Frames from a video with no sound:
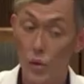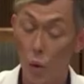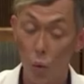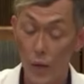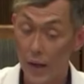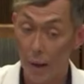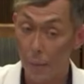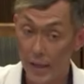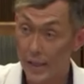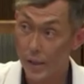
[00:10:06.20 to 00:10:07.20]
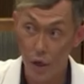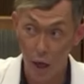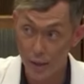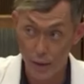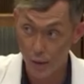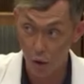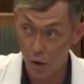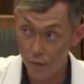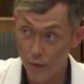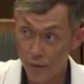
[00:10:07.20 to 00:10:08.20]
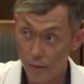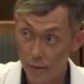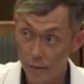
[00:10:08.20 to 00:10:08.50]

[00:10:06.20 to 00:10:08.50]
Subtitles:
So the company is not dissolved.